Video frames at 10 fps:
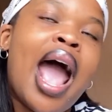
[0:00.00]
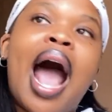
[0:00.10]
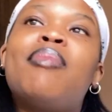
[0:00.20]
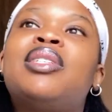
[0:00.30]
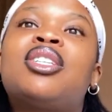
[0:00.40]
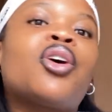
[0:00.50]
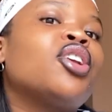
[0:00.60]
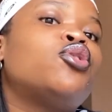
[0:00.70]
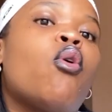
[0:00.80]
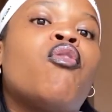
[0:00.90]
I'm just starting
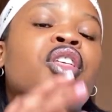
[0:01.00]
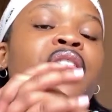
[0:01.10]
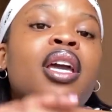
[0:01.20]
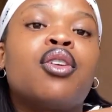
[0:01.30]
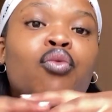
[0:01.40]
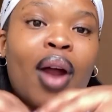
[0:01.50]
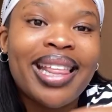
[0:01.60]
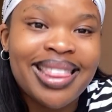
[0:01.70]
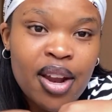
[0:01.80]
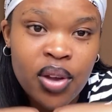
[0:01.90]
to overthink right
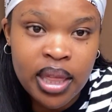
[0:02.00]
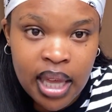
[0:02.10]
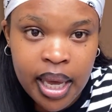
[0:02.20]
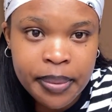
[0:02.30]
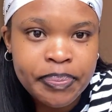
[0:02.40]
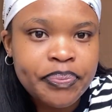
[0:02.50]
there and there.